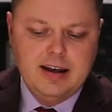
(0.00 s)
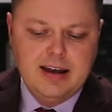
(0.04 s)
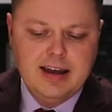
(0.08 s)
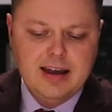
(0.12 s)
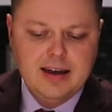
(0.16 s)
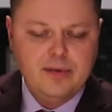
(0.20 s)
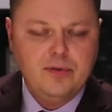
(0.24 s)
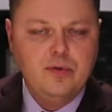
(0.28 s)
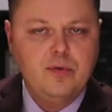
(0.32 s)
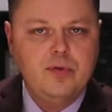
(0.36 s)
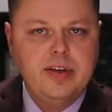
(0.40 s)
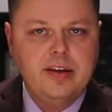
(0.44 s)

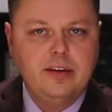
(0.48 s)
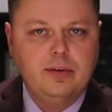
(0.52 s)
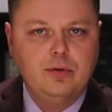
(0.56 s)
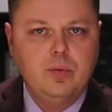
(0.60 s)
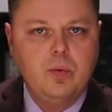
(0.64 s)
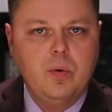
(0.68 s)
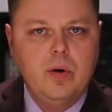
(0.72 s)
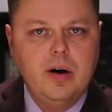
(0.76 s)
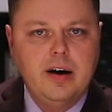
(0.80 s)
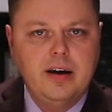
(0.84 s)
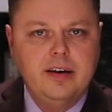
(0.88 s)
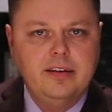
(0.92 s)
If this
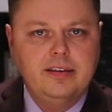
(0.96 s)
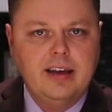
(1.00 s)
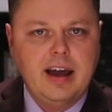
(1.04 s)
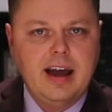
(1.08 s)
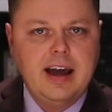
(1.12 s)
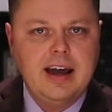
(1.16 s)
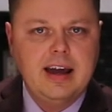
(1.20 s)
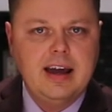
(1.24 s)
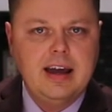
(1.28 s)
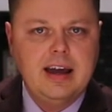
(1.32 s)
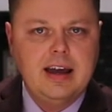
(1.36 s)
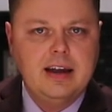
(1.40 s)
was
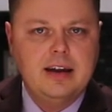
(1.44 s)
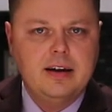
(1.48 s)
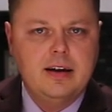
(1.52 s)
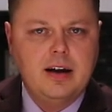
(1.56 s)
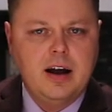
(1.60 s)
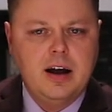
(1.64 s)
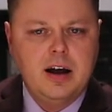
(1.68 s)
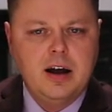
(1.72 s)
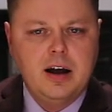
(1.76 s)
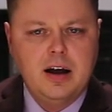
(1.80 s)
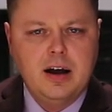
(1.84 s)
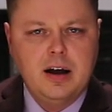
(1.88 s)
a
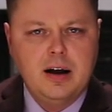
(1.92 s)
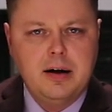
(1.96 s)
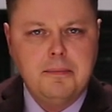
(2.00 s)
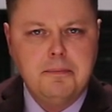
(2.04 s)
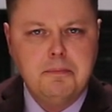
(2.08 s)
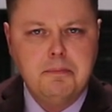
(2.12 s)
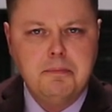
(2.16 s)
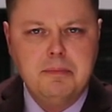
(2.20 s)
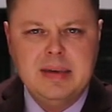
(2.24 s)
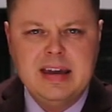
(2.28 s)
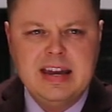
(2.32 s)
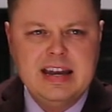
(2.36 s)
uh,
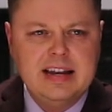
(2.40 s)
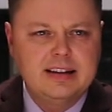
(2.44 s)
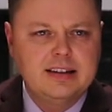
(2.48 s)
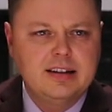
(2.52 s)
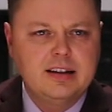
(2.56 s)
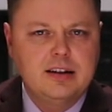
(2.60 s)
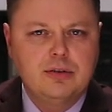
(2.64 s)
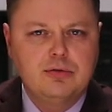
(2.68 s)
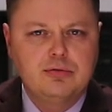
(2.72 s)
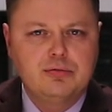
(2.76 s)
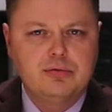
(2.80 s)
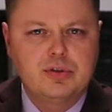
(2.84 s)

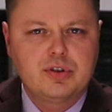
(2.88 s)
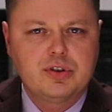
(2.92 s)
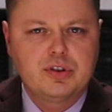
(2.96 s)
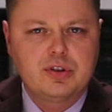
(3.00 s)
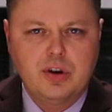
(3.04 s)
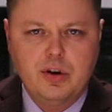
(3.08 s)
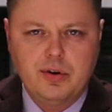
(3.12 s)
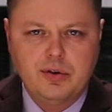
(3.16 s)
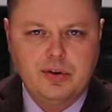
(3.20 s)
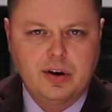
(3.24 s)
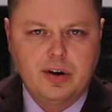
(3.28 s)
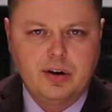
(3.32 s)
meat
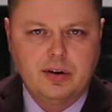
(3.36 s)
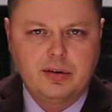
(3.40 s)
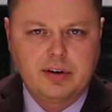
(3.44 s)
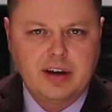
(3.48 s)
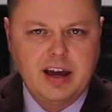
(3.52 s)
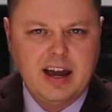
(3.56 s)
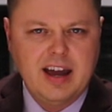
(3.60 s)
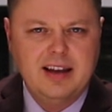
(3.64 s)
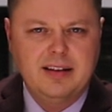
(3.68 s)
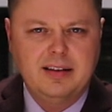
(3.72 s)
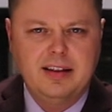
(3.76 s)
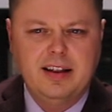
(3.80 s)
risotto,
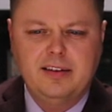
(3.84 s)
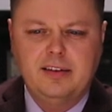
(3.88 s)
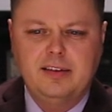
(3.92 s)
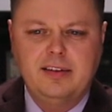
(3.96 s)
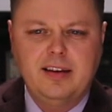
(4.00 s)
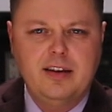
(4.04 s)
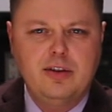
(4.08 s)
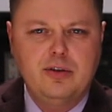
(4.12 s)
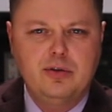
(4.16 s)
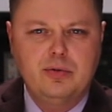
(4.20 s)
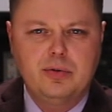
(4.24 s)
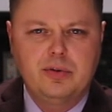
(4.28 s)
okay, let's
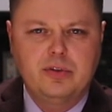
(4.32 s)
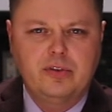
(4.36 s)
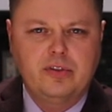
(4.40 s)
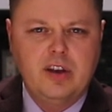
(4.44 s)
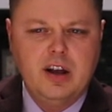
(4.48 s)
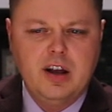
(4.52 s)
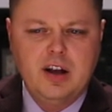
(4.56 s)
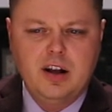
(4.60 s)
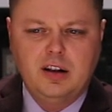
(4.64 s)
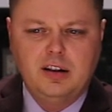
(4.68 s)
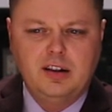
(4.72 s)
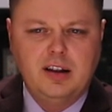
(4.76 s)
say there was
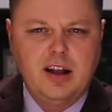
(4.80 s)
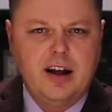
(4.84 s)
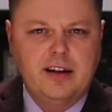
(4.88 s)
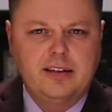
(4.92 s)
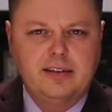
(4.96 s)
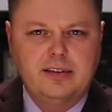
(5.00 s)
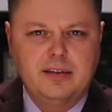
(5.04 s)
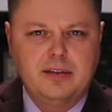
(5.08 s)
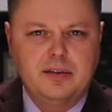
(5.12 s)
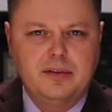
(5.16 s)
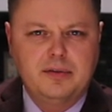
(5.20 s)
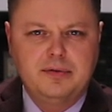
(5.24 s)

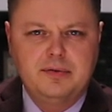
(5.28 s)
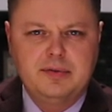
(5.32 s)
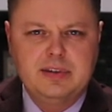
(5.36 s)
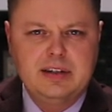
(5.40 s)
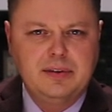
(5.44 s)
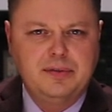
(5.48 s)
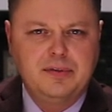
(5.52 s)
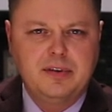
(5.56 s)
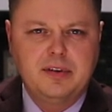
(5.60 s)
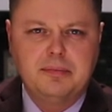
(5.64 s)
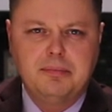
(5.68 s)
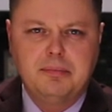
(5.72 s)
lots of
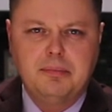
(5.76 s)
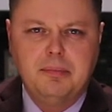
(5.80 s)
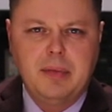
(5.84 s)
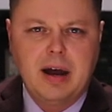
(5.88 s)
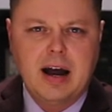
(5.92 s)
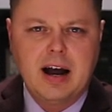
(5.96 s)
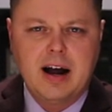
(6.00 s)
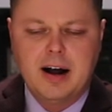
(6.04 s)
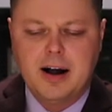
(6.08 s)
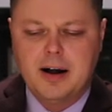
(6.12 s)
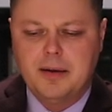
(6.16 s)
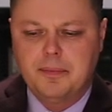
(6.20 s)
different
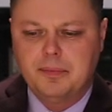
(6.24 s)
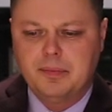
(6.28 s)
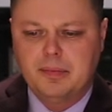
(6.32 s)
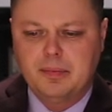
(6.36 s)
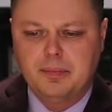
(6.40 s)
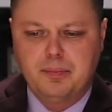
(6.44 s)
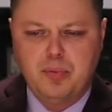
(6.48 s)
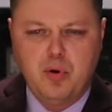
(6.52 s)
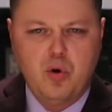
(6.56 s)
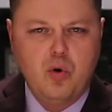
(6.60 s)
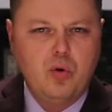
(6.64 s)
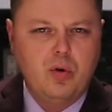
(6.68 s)
um,
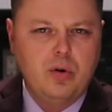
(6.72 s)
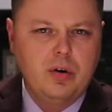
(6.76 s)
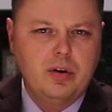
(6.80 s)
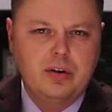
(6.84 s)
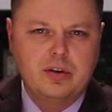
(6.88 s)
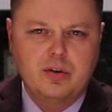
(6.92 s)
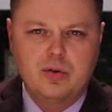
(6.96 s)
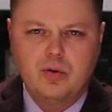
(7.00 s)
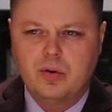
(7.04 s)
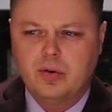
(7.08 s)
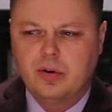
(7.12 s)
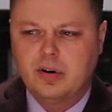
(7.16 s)

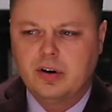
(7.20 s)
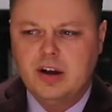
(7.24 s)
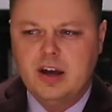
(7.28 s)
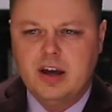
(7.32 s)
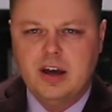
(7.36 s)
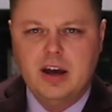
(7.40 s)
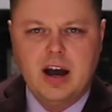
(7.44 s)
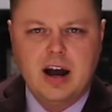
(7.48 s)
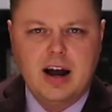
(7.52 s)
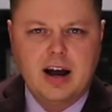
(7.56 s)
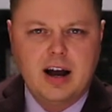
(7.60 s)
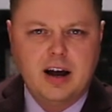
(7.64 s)
pork or
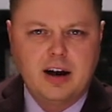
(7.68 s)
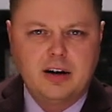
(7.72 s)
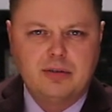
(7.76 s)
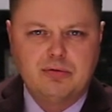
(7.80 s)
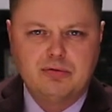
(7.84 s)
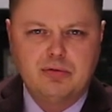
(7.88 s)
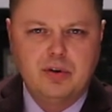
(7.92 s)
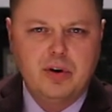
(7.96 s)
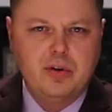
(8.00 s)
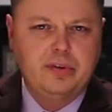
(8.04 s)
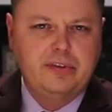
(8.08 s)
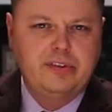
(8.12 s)
uh,
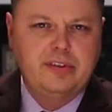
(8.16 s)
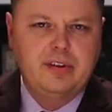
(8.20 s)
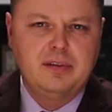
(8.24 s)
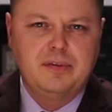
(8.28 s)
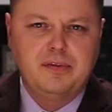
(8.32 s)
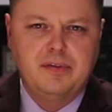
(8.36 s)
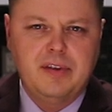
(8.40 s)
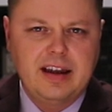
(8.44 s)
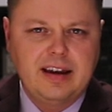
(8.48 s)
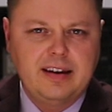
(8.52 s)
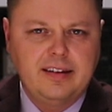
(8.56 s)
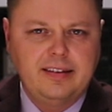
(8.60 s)
roasted
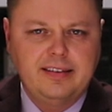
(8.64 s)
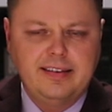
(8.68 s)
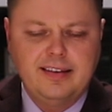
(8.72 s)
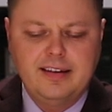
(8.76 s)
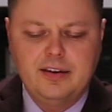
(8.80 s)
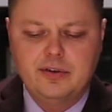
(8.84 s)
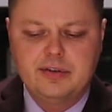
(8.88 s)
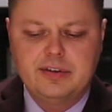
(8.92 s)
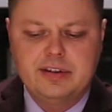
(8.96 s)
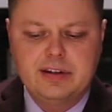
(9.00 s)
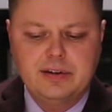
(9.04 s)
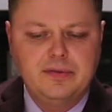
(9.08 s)

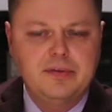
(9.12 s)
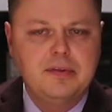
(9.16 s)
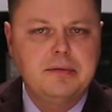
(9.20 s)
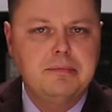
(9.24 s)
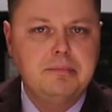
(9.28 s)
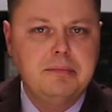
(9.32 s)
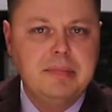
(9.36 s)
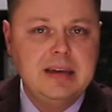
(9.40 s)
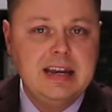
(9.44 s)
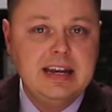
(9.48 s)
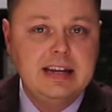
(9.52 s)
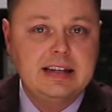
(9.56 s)
venison or
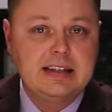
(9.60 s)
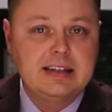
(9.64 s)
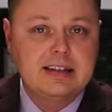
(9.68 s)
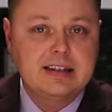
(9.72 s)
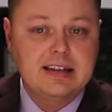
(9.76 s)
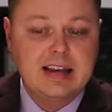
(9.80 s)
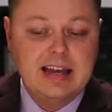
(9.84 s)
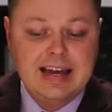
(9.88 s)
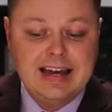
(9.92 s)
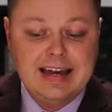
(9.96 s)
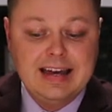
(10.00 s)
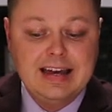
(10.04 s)
different
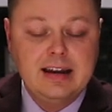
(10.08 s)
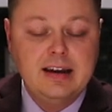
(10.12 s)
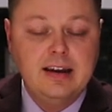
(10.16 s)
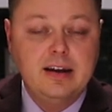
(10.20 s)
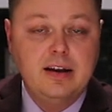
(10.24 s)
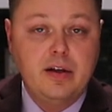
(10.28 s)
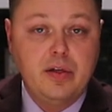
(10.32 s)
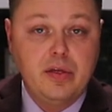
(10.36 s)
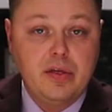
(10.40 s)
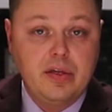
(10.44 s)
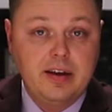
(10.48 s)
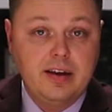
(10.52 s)
meats
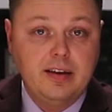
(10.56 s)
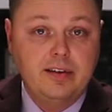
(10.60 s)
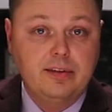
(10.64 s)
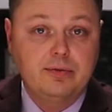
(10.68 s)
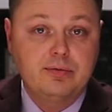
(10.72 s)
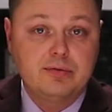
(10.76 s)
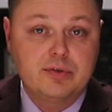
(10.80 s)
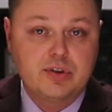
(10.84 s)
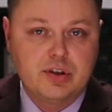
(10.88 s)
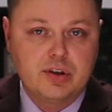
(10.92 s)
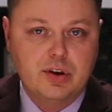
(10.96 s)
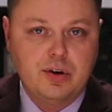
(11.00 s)
in
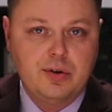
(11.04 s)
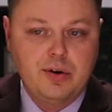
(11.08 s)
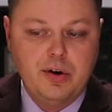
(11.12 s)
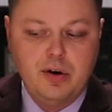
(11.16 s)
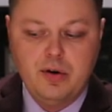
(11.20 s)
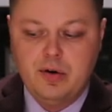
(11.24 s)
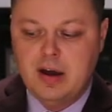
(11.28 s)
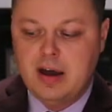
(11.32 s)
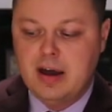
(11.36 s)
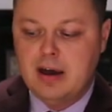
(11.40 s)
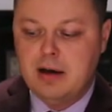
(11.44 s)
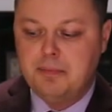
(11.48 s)
this
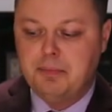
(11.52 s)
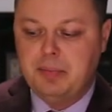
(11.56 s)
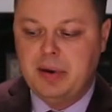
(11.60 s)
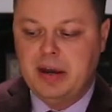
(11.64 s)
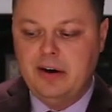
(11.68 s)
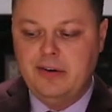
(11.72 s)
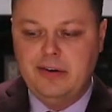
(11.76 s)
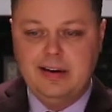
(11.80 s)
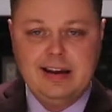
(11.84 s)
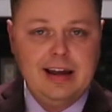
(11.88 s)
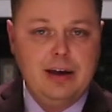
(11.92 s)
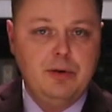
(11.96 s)
risotto,
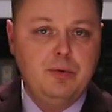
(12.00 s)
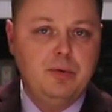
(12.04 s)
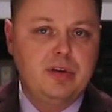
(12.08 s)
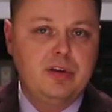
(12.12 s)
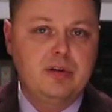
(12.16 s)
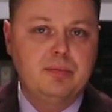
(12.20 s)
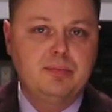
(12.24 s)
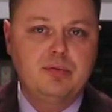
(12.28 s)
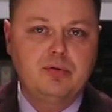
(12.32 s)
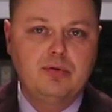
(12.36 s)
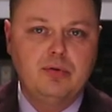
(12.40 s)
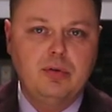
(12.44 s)
pairing it
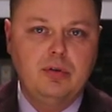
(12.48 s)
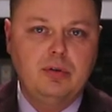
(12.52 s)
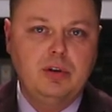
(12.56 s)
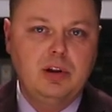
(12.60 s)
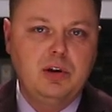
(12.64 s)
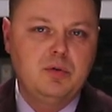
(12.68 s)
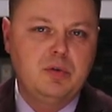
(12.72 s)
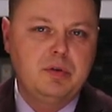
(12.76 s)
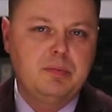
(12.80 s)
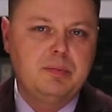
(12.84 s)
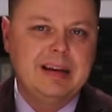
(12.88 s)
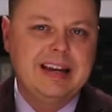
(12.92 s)
with a
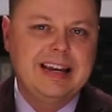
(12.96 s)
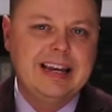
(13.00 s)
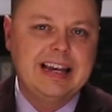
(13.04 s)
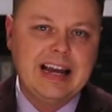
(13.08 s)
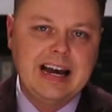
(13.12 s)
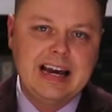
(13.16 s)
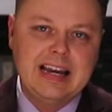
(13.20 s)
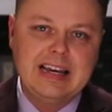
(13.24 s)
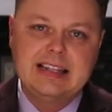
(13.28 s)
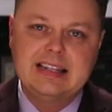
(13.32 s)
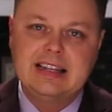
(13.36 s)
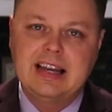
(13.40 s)
Barolo would be
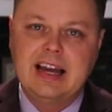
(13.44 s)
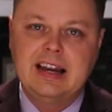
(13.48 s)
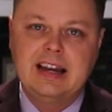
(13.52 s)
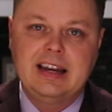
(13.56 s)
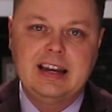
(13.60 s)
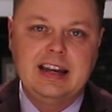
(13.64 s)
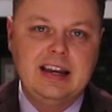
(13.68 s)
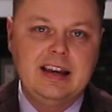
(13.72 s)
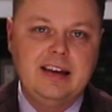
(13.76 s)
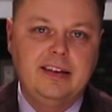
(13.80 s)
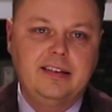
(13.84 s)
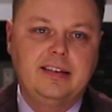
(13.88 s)
nice
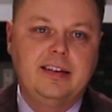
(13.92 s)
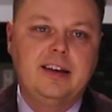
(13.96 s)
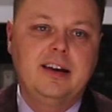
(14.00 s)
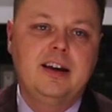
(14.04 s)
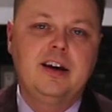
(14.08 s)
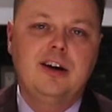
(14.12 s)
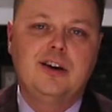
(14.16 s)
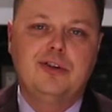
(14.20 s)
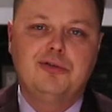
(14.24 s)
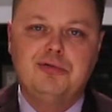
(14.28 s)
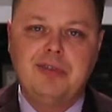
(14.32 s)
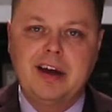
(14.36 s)
and easy.
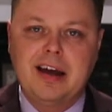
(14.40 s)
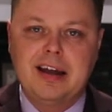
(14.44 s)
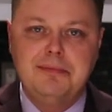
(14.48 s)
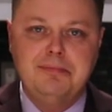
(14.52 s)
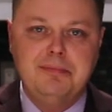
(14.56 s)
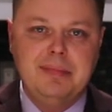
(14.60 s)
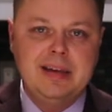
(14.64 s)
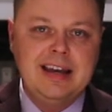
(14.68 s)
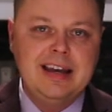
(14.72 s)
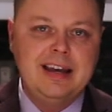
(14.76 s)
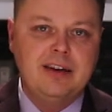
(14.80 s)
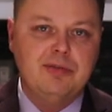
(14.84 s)
Red
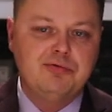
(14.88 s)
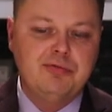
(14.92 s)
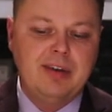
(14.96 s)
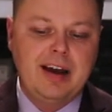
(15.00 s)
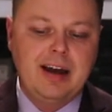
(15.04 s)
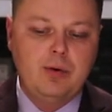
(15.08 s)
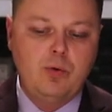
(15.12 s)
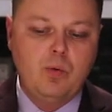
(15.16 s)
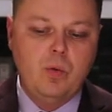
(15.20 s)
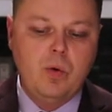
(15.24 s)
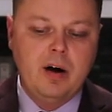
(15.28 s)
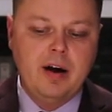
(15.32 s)
meat,
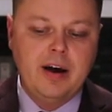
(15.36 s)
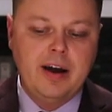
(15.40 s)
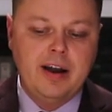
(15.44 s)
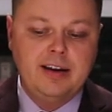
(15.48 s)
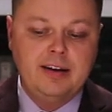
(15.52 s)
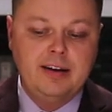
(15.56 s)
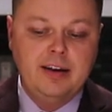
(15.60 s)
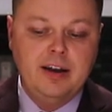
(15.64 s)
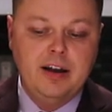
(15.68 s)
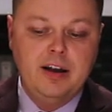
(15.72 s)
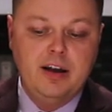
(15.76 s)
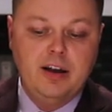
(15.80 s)
red
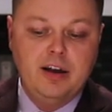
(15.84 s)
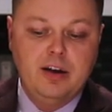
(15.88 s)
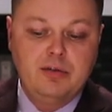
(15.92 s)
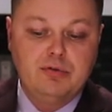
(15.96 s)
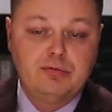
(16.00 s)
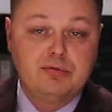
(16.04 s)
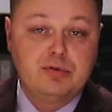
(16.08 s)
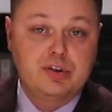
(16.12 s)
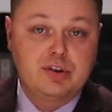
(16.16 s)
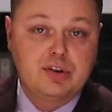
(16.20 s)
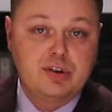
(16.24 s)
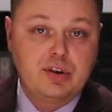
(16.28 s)
wine,
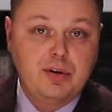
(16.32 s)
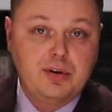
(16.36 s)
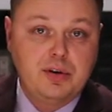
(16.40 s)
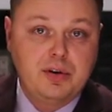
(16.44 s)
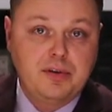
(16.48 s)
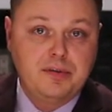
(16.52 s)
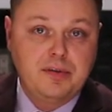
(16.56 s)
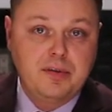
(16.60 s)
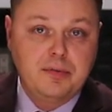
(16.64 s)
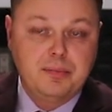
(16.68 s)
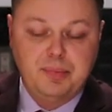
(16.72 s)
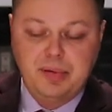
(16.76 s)

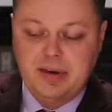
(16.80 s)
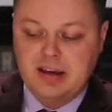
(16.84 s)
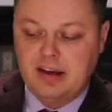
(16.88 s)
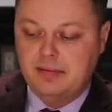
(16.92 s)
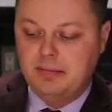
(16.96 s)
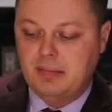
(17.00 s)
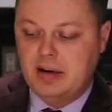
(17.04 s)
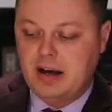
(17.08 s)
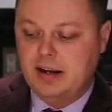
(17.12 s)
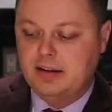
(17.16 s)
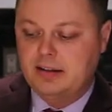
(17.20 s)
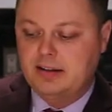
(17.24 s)
risotto from
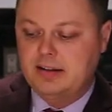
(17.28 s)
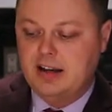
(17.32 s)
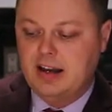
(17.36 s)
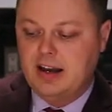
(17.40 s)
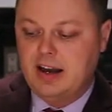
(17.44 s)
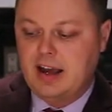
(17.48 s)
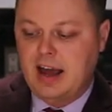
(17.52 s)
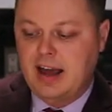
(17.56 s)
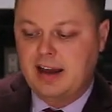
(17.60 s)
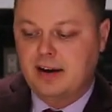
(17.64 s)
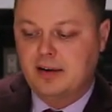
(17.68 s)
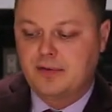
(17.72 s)

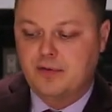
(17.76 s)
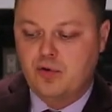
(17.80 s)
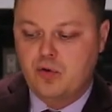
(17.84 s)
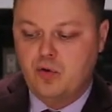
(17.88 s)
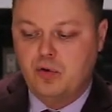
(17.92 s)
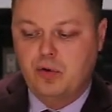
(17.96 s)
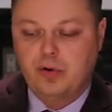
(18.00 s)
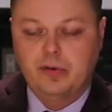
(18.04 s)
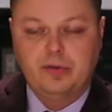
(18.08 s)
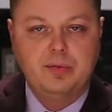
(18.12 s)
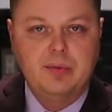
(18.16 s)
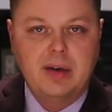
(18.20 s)
Piemonte, and of
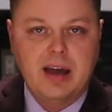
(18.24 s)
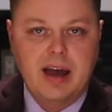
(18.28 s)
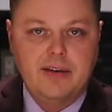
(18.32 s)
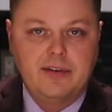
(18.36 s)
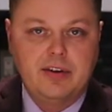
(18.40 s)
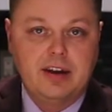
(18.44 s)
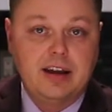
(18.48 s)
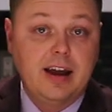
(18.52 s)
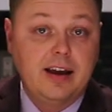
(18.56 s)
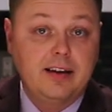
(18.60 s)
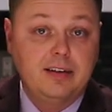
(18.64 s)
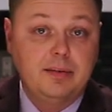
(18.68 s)
course we
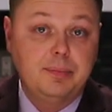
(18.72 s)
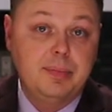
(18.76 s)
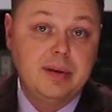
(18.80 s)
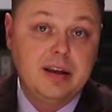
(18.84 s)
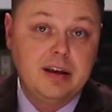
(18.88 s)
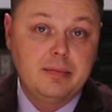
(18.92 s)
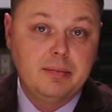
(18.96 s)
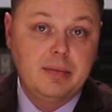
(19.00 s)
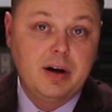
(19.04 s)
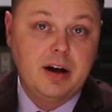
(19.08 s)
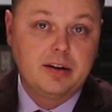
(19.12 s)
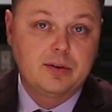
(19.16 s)
have a nice
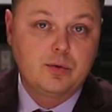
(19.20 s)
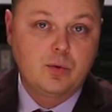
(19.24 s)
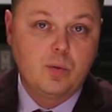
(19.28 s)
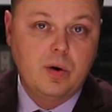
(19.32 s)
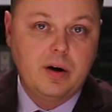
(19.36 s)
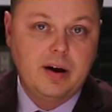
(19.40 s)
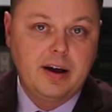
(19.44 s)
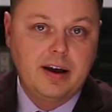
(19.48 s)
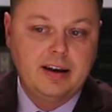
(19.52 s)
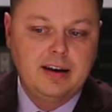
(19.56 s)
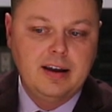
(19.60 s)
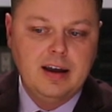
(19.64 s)
Piemonte
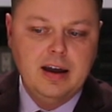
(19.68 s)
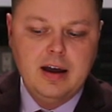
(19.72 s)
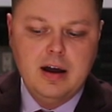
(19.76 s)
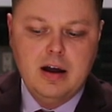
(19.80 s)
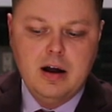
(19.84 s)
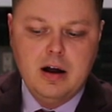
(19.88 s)
wine.